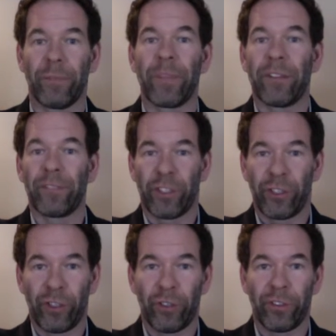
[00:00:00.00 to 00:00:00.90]
if the
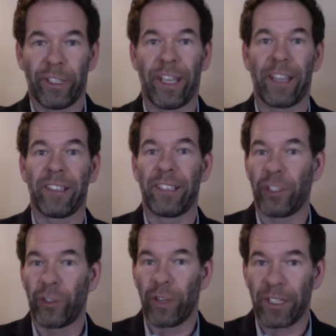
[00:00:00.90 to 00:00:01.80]
shoulder, the AC
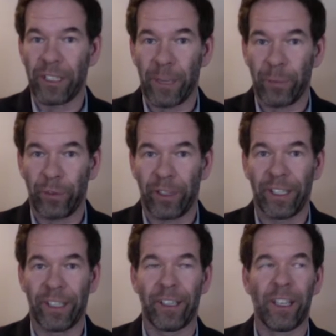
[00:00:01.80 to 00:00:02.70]
joint is
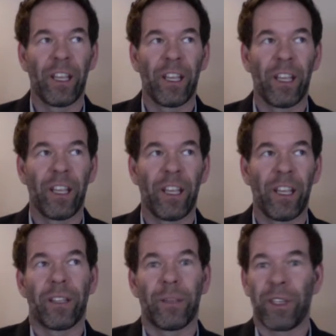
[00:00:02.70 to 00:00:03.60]
separated,
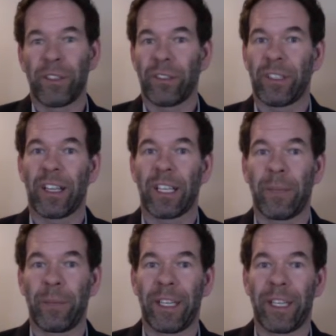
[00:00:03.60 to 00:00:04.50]
the muscle's not going
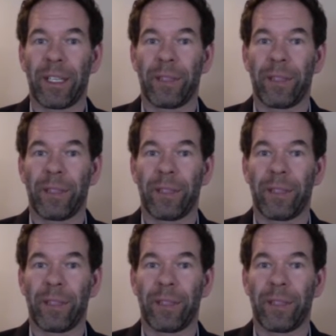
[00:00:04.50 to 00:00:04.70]
to